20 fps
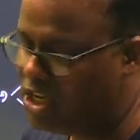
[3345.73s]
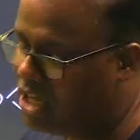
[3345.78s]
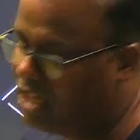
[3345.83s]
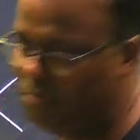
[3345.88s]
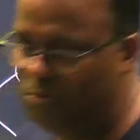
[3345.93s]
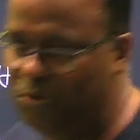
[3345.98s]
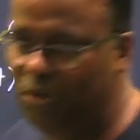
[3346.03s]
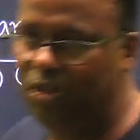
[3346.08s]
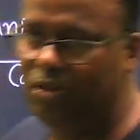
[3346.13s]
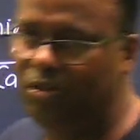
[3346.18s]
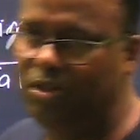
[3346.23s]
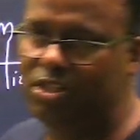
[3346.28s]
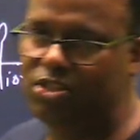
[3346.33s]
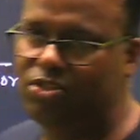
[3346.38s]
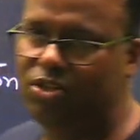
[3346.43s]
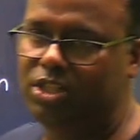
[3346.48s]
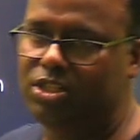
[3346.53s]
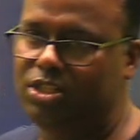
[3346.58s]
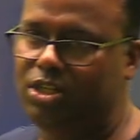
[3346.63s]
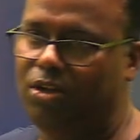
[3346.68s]
molecular
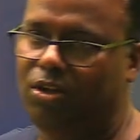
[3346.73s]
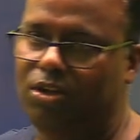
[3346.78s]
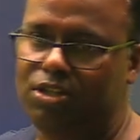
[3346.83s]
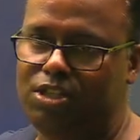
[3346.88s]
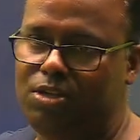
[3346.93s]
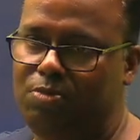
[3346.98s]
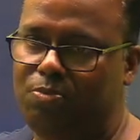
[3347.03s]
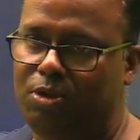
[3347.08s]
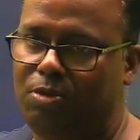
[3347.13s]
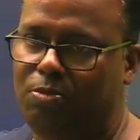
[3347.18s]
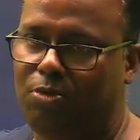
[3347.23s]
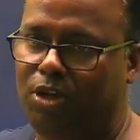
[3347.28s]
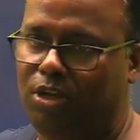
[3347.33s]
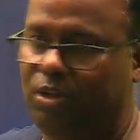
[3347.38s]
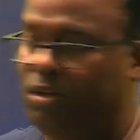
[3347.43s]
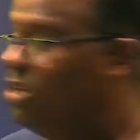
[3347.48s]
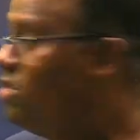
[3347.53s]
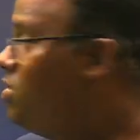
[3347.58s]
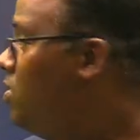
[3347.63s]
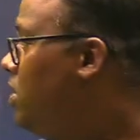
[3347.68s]
structure or simple molecular
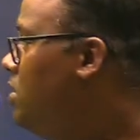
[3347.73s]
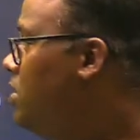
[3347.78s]
structure.